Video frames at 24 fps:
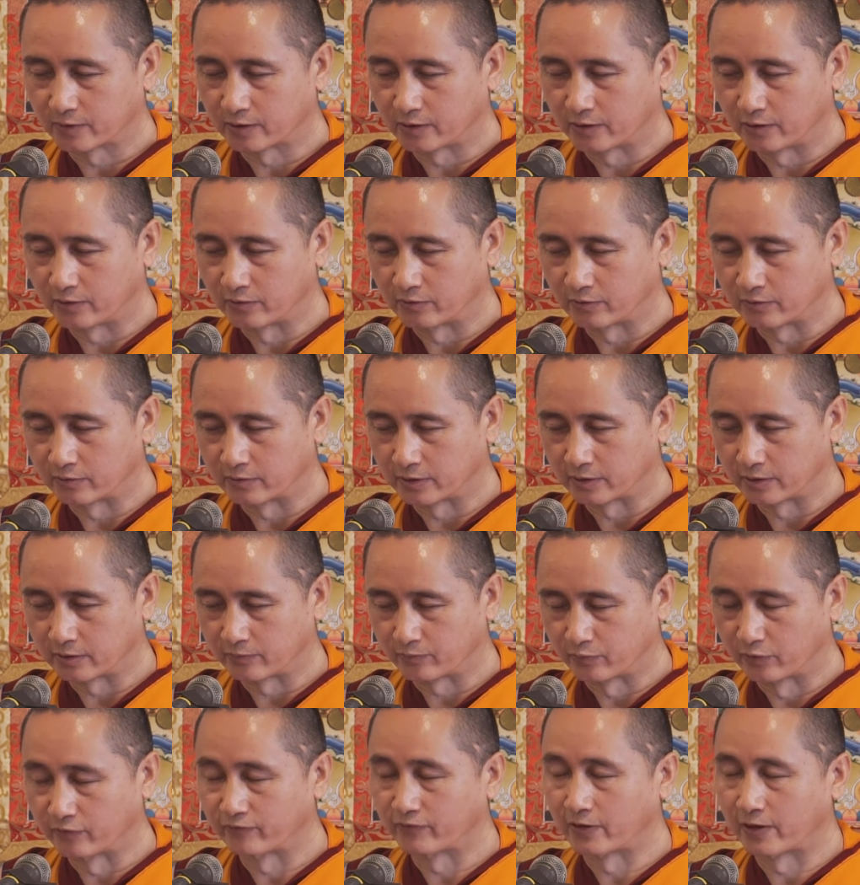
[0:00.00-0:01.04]
you know a
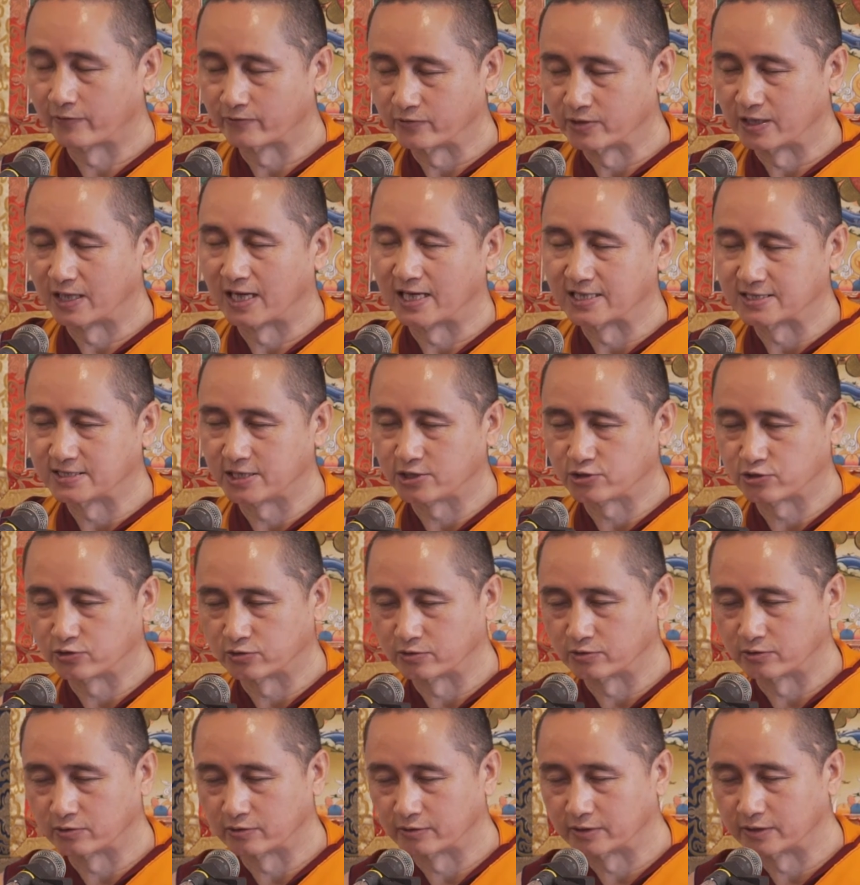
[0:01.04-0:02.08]
profound
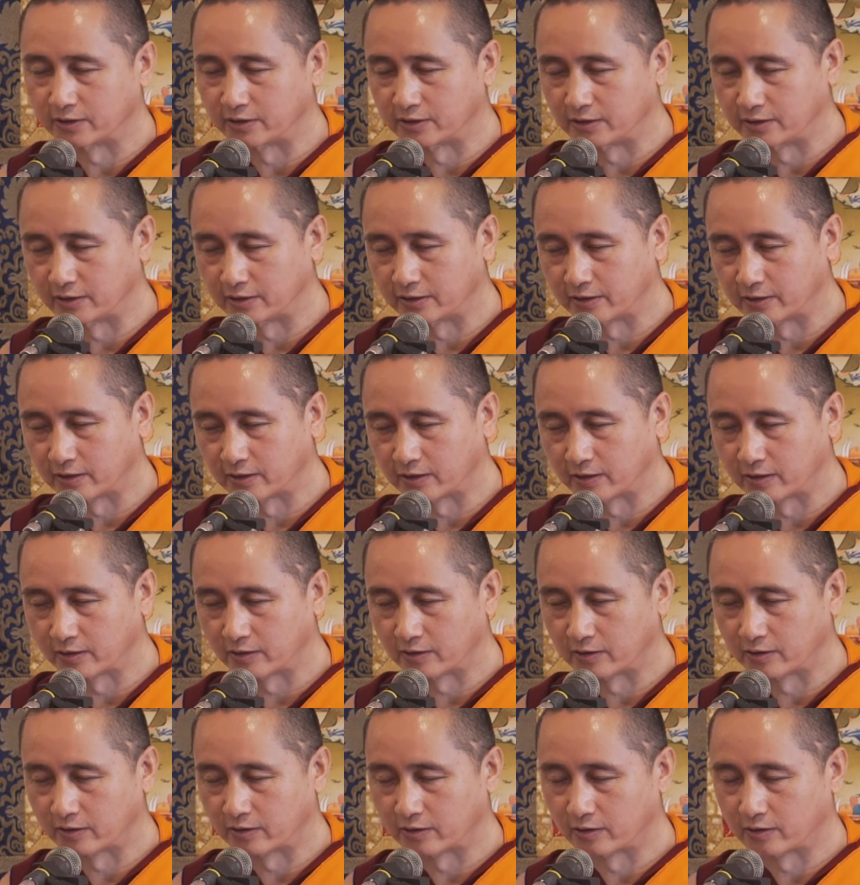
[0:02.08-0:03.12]
realization on the
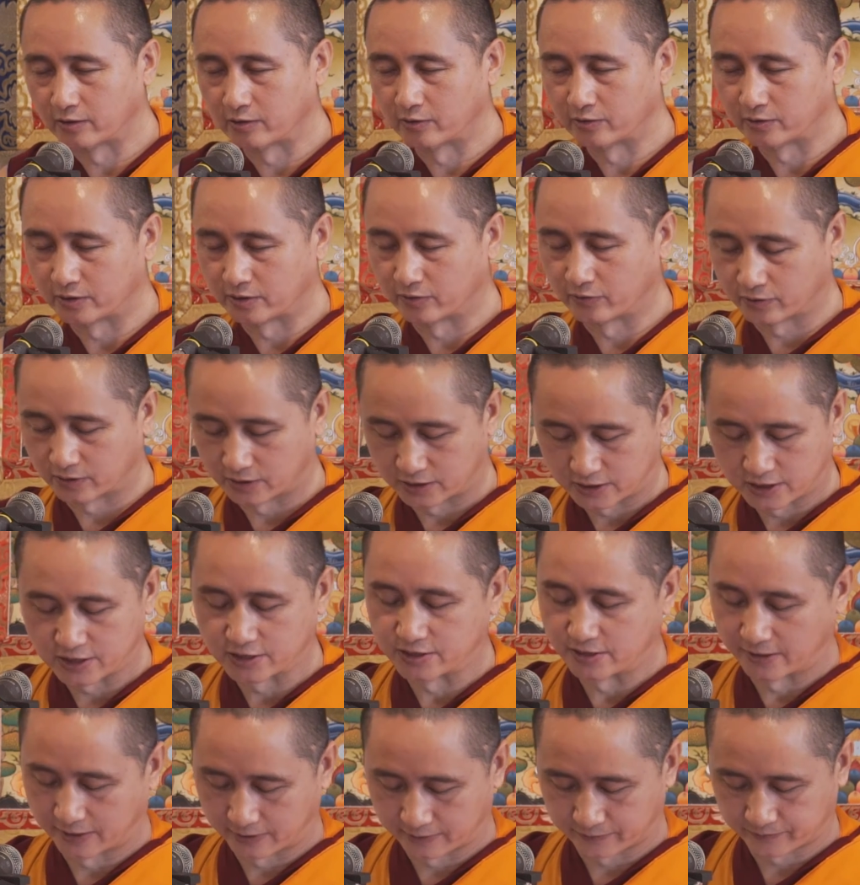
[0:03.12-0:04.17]
uh, on the on the
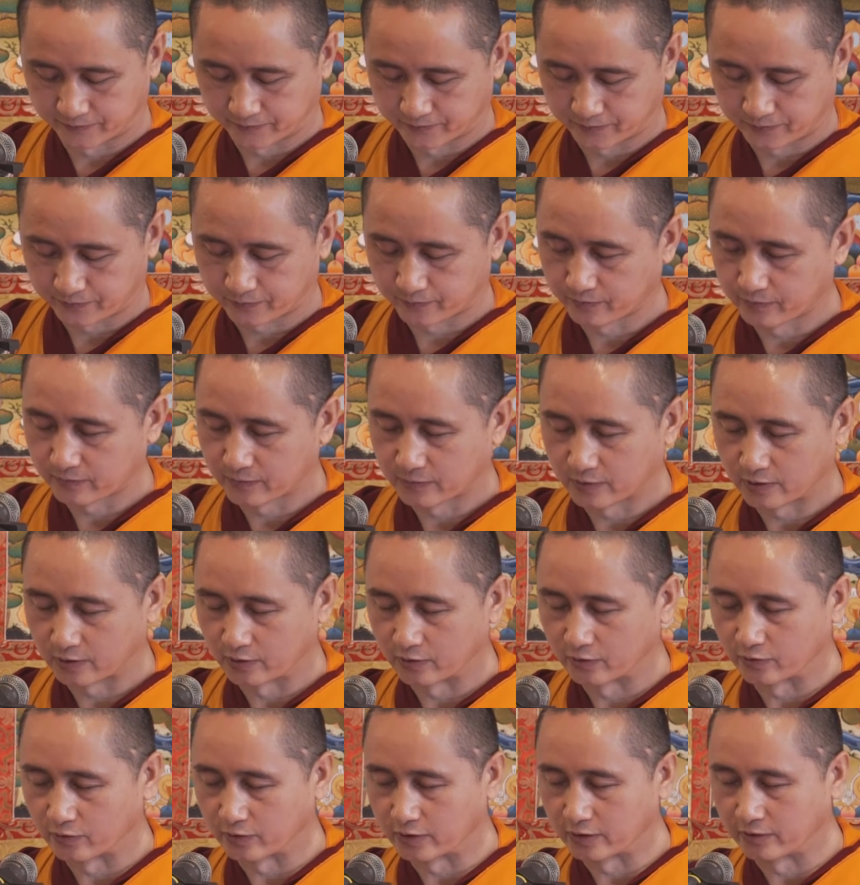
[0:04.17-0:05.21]
teaching,
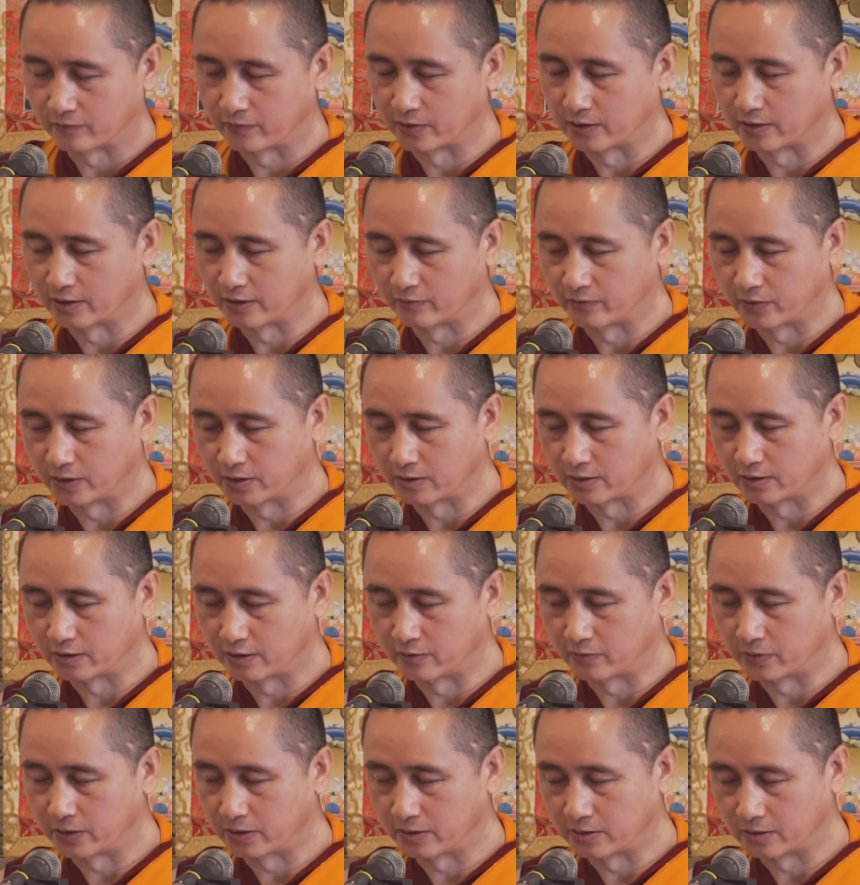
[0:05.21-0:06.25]
you know even even
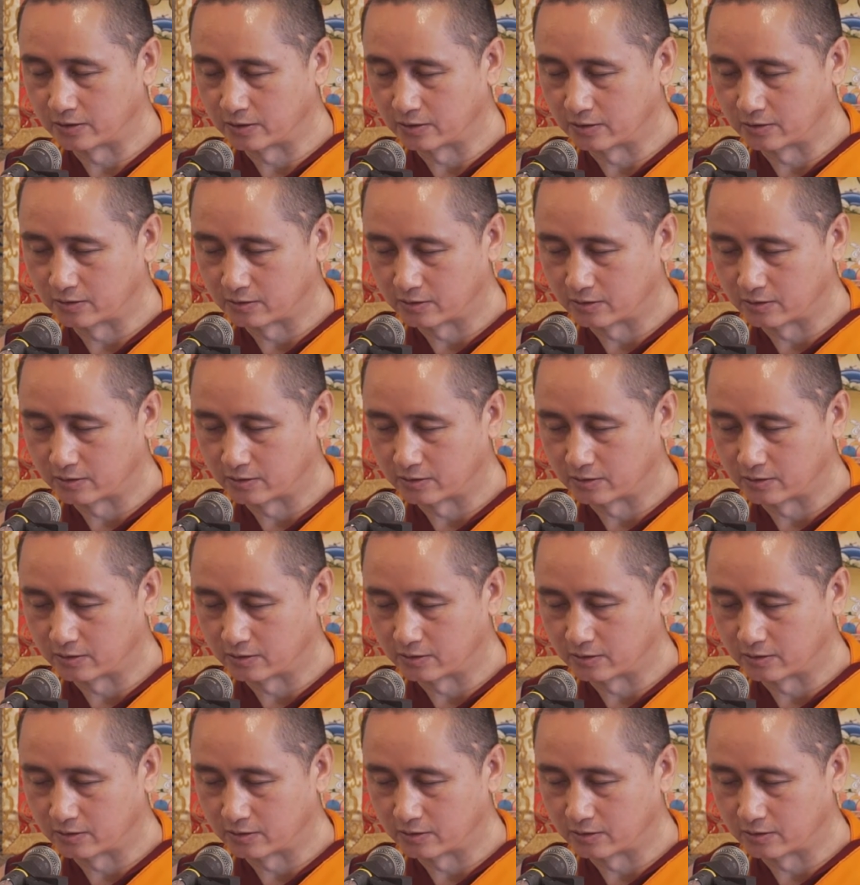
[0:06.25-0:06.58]
even.